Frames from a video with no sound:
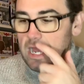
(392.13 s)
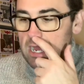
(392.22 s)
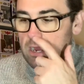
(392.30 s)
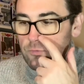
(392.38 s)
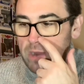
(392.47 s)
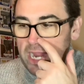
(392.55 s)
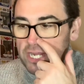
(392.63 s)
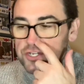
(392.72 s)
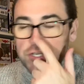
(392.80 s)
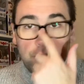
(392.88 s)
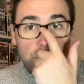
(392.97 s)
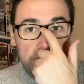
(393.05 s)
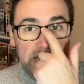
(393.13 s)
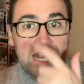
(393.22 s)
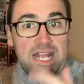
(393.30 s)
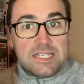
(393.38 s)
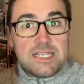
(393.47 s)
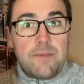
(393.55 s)
uh, range and you want to
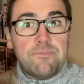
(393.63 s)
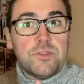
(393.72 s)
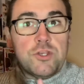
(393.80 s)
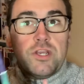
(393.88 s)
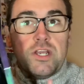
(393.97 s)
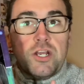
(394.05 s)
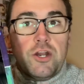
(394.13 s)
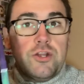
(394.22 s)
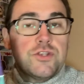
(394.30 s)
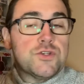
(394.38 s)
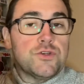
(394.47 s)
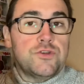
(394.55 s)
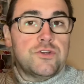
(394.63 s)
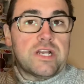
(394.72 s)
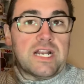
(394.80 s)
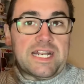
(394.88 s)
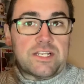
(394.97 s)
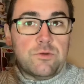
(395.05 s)
get some, you can go to
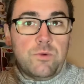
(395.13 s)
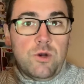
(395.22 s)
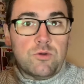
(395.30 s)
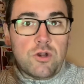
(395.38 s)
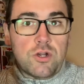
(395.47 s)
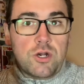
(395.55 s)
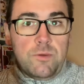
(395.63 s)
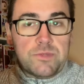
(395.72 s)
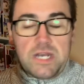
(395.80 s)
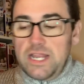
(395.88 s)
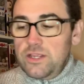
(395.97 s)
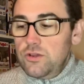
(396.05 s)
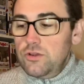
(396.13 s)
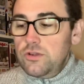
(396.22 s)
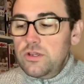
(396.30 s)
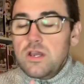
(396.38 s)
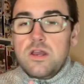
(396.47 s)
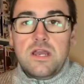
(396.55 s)
kollectaworld.com.au.
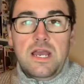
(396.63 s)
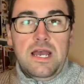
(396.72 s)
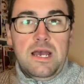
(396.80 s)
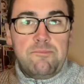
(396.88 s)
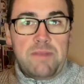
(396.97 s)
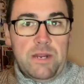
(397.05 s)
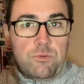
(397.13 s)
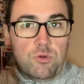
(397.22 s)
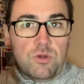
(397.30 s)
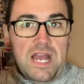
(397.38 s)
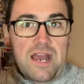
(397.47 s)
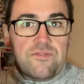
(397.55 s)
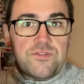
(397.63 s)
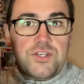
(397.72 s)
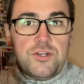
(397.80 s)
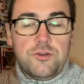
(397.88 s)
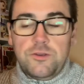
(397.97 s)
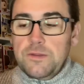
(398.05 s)
Uh, Pete will look after
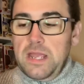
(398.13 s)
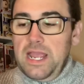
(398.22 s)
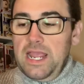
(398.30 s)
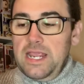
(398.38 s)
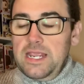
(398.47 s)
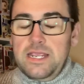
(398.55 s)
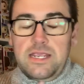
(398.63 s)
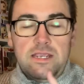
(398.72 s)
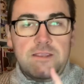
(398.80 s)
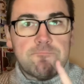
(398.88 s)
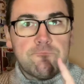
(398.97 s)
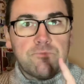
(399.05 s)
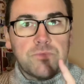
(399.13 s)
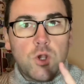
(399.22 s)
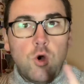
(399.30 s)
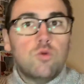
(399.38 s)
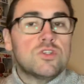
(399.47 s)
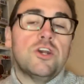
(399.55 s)
you. He
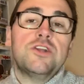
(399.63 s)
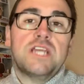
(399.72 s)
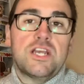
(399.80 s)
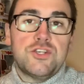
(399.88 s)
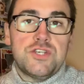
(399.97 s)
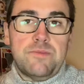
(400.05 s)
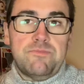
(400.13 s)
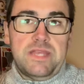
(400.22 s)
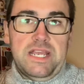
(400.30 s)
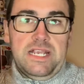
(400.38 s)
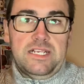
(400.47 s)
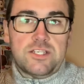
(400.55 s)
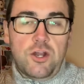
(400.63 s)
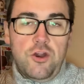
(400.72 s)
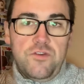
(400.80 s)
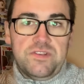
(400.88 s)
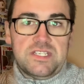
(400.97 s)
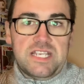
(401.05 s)
also does ship these
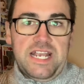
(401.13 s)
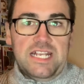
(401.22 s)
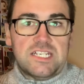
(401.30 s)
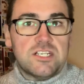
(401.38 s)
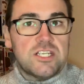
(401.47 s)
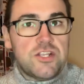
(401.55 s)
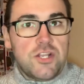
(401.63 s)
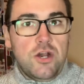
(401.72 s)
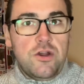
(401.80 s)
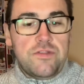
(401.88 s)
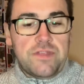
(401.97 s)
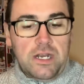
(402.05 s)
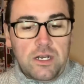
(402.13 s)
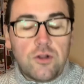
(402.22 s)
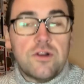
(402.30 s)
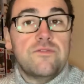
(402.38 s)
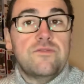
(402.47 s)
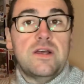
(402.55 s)
overseas because I know that a
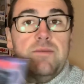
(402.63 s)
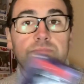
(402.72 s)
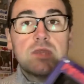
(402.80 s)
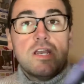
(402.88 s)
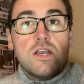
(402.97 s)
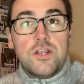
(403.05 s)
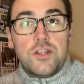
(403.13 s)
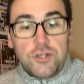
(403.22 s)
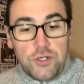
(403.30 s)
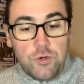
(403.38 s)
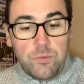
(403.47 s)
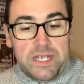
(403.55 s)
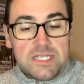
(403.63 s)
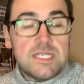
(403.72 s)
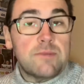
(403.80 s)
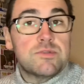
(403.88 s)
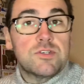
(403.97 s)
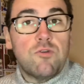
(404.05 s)
lot of um, US
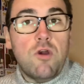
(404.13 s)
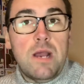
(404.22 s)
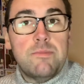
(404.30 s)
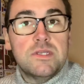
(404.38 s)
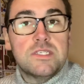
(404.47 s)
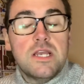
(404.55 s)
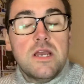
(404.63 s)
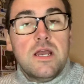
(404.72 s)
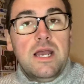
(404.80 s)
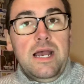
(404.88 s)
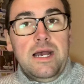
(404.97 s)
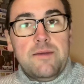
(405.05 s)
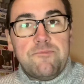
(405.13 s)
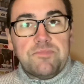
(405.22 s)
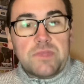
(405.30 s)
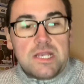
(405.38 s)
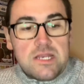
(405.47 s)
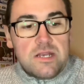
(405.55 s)
subscribers,
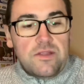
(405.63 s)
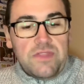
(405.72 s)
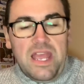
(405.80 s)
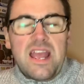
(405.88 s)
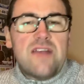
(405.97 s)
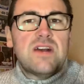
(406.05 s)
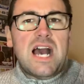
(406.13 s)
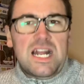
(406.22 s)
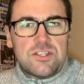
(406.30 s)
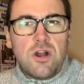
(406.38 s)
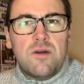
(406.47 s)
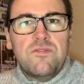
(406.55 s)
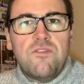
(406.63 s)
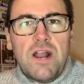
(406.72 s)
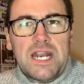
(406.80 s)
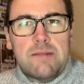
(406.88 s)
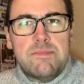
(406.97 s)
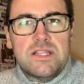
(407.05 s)
um, they have a hard time
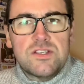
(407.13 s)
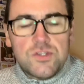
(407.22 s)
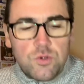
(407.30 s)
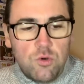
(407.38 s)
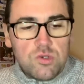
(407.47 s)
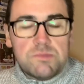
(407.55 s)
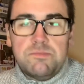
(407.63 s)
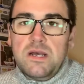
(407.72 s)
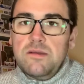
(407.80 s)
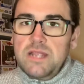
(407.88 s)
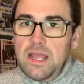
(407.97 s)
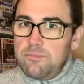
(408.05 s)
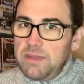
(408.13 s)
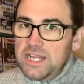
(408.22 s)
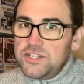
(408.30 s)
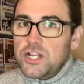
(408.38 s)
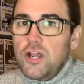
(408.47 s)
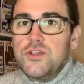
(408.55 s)
finding them in the stores. But yeah,
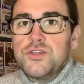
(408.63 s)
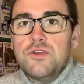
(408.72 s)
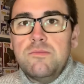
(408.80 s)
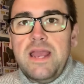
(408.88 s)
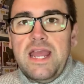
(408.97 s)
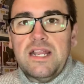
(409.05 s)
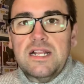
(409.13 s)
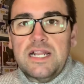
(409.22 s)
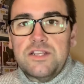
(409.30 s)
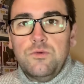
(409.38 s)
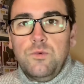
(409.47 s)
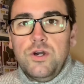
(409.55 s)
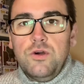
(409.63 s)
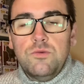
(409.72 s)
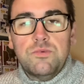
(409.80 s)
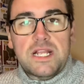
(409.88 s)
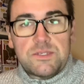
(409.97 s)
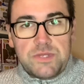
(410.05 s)
Pete you go to, man. Kollecta World,
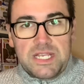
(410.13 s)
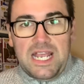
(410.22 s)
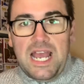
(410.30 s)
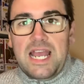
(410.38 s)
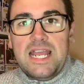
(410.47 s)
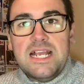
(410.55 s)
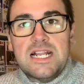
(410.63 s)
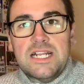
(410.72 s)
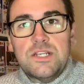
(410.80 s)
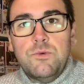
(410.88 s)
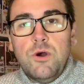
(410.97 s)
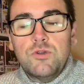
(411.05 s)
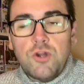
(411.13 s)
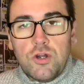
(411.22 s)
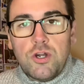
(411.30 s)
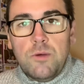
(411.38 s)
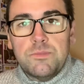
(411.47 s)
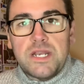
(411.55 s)
that's with a K,
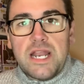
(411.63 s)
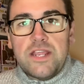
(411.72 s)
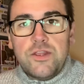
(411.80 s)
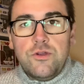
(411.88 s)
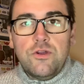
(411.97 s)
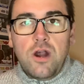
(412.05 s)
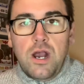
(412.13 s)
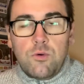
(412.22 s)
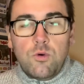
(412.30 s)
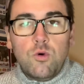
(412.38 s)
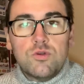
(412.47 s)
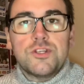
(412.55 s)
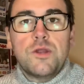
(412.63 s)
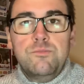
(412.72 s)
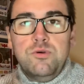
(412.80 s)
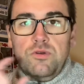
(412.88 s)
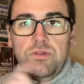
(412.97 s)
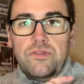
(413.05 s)
kollectaworld.com.au. I'll also
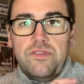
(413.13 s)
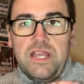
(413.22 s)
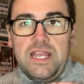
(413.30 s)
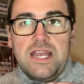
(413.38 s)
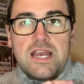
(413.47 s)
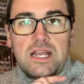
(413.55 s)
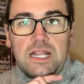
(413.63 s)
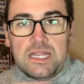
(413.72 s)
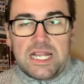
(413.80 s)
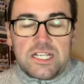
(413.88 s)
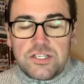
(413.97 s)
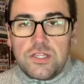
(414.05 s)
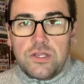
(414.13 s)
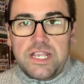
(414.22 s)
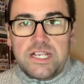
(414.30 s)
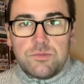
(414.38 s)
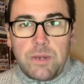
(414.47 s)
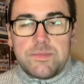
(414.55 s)
put the link to the,
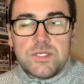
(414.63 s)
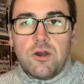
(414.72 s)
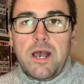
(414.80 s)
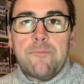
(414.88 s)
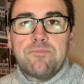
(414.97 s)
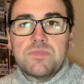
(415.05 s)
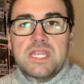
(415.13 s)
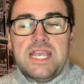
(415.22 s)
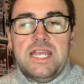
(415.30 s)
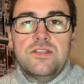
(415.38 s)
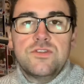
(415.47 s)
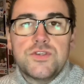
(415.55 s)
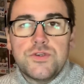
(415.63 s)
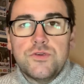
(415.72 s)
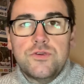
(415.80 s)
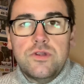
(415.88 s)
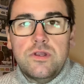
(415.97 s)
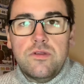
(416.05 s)
his website
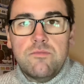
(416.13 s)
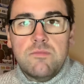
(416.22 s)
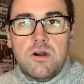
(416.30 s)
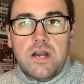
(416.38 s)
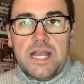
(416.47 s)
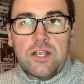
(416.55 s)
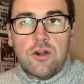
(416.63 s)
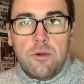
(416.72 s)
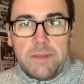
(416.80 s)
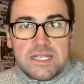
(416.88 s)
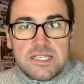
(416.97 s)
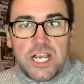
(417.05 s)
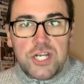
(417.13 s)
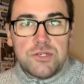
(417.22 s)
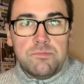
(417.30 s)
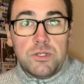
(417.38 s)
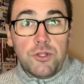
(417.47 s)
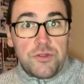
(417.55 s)
into my comment
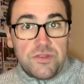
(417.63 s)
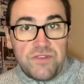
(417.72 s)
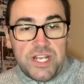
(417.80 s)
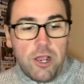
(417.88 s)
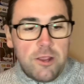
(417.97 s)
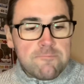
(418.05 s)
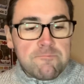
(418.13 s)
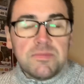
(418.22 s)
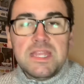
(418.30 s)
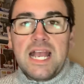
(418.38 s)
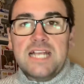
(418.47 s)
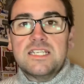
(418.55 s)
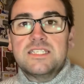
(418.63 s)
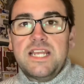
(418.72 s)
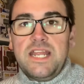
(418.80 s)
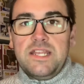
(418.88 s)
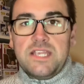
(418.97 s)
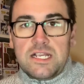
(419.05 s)
section below the video. As I said,
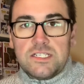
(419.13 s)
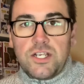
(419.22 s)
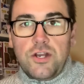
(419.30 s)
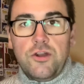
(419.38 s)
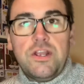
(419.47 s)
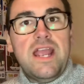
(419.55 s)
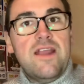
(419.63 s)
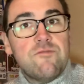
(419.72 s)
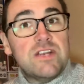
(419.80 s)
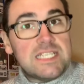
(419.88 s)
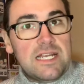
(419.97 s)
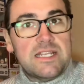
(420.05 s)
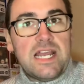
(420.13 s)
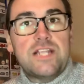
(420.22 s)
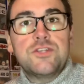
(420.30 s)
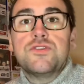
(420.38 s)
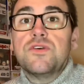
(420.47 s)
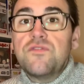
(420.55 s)
he does go every Sunday
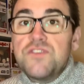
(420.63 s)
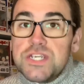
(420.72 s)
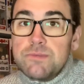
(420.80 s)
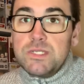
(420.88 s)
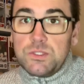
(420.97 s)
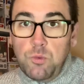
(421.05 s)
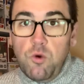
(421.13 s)
to the Fisherman's